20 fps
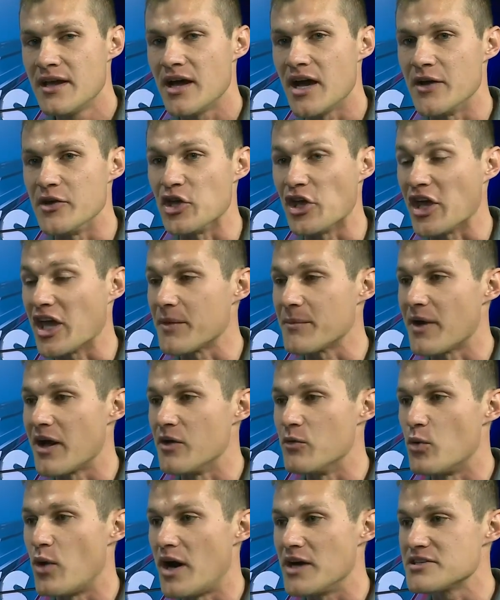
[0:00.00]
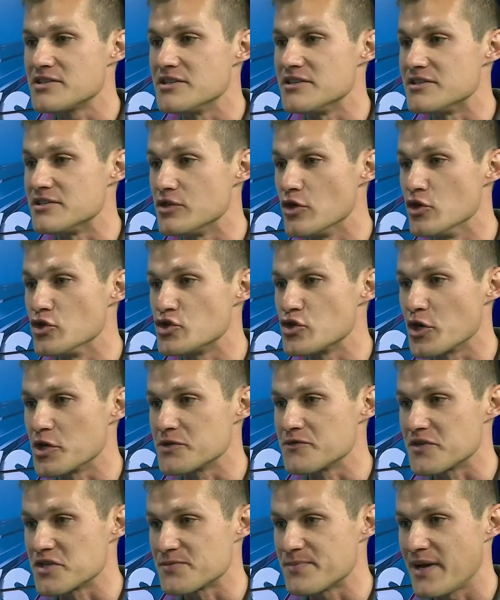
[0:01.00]
Uh, you can come out and watch. There's no
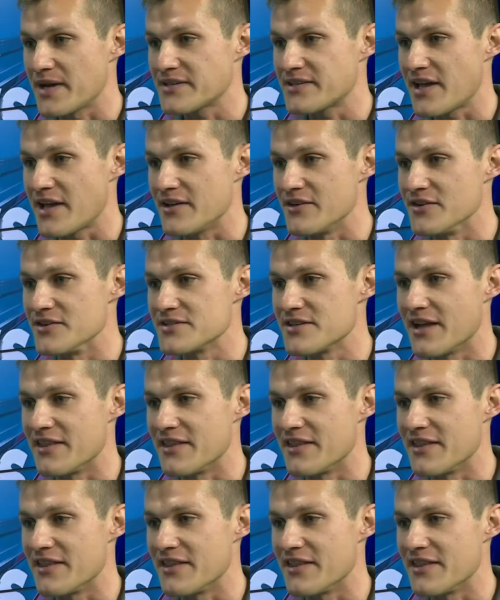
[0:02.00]
charge for spectators.